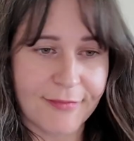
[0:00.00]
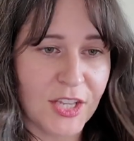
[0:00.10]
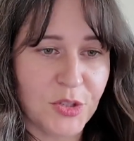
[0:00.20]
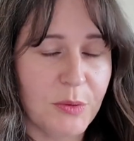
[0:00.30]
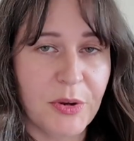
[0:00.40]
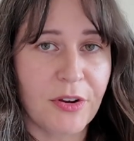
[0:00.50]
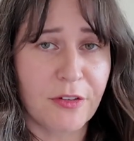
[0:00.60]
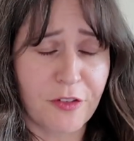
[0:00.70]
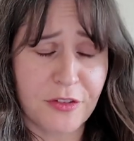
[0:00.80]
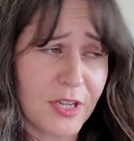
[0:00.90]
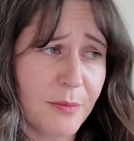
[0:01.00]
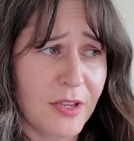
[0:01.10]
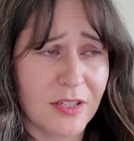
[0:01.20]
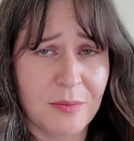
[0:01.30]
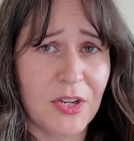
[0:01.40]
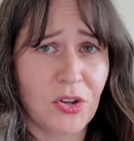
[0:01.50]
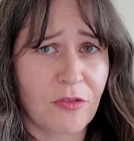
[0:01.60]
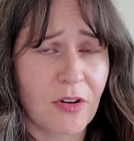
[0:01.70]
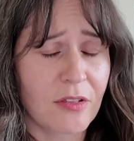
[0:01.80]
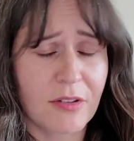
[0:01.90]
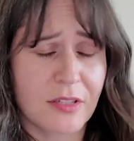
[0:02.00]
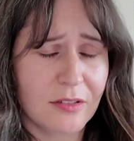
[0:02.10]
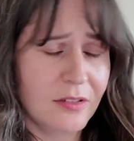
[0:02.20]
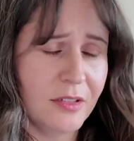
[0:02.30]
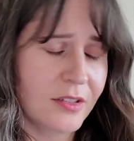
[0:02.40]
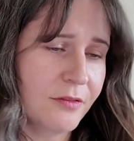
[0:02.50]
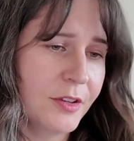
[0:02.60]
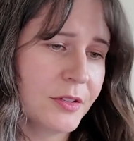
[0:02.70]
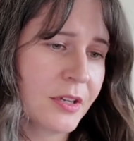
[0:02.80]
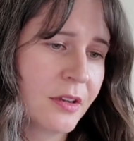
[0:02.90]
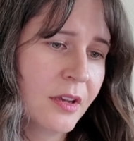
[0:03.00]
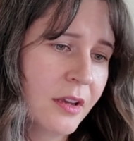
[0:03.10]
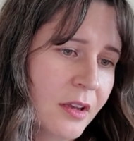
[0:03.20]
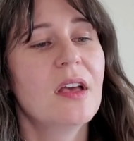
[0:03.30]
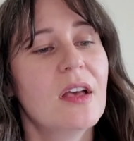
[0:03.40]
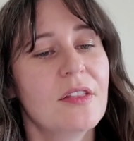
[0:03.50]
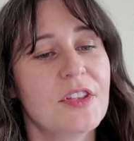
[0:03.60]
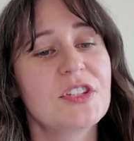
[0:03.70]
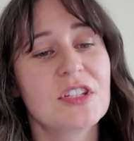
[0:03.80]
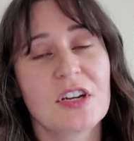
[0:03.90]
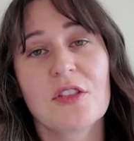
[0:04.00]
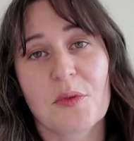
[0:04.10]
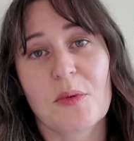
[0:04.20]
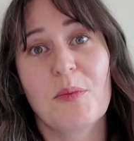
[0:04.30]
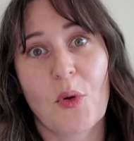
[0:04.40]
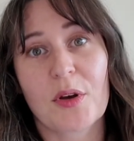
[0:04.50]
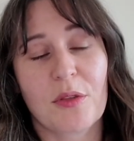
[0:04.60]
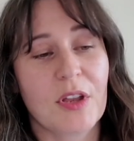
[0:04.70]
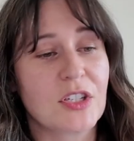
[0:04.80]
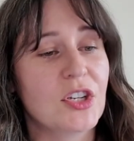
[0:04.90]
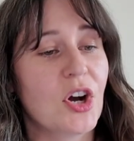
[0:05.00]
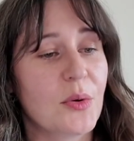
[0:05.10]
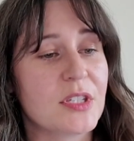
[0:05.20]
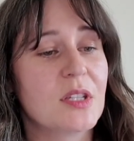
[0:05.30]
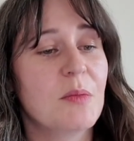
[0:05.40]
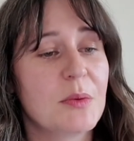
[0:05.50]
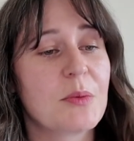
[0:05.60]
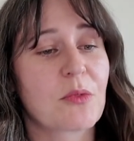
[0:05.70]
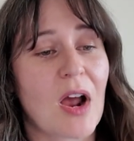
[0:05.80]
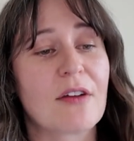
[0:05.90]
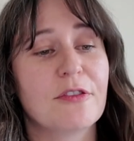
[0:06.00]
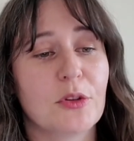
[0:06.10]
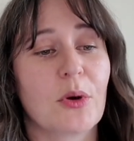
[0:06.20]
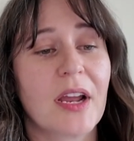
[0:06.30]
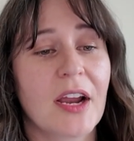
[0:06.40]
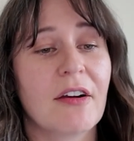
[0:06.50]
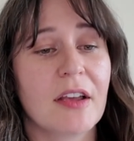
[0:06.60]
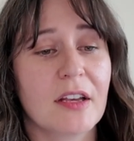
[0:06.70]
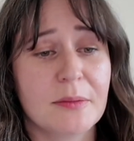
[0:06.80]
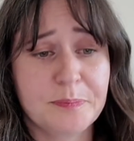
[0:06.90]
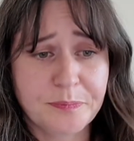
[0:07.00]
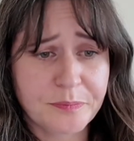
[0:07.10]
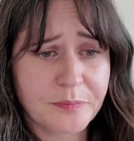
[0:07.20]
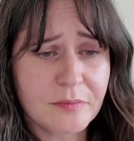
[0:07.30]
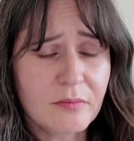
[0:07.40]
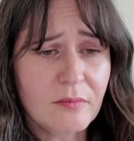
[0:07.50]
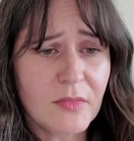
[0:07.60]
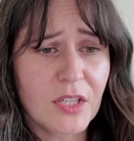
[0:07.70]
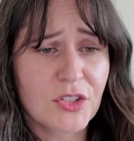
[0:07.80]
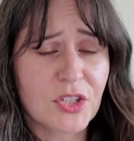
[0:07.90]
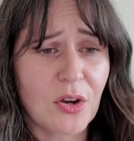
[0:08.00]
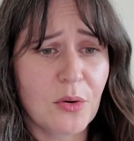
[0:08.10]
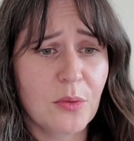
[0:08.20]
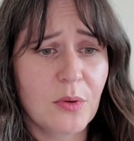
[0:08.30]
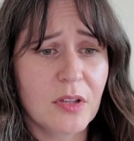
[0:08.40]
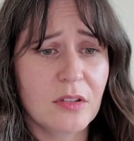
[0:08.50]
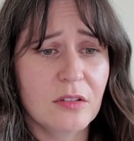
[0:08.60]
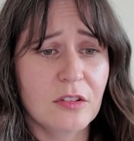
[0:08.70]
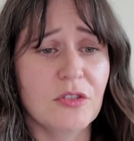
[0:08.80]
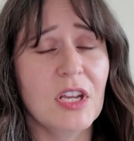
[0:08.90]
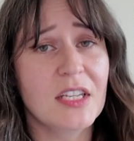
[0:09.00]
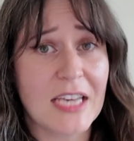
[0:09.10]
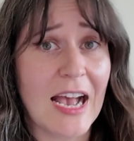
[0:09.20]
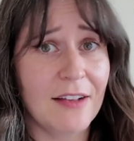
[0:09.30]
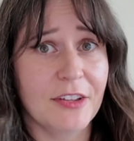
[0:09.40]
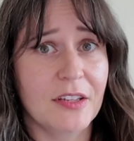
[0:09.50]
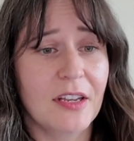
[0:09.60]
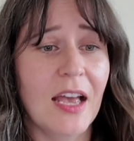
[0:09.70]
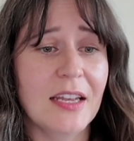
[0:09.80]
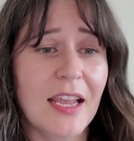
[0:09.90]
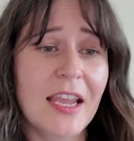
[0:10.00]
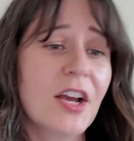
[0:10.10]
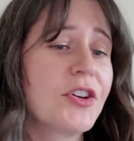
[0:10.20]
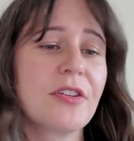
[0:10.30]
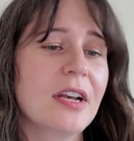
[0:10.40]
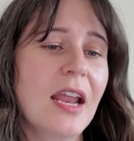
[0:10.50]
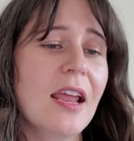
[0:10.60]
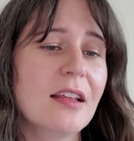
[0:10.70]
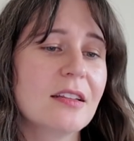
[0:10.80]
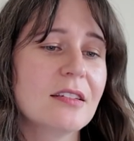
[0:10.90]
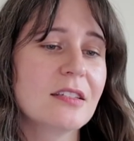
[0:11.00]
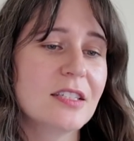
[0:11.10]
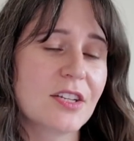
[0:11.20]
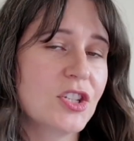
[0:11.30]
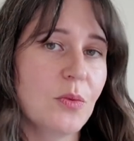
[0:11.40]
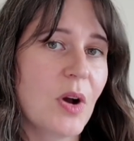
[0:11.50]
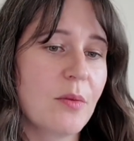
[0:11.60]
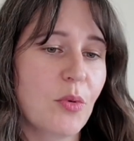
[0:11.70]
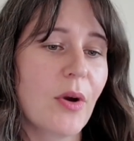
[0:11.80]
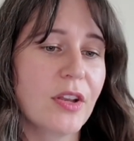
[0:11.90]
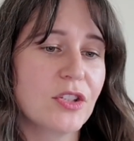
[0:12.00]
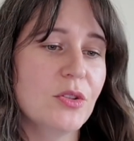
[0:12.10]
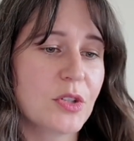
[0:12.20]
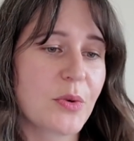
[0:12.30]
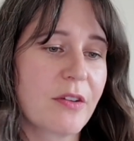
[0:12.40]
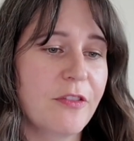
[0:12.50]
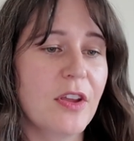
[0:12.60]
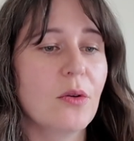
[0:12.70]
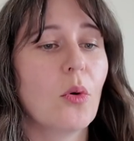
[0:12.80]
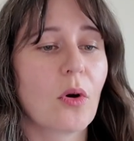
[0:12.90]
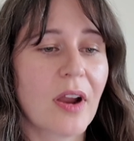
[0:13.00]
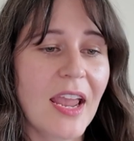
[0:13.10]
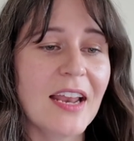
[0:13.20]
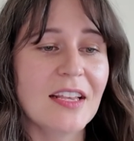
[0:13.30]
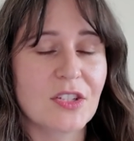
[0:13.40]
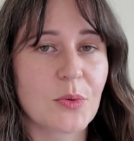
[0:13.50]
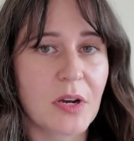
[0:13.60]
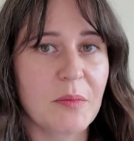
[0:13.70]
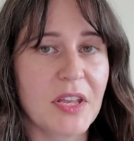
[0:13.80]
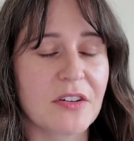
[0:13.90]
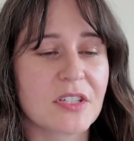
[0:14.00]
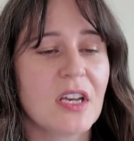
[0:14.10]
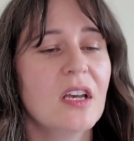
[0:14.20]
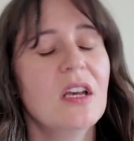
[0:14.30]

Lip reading: I do imperial for some things and metric for other. It's confusing. This is another important thing to know, is the minimum ground floor area. So you need to have it at 861.2 square feet or 80 square meters,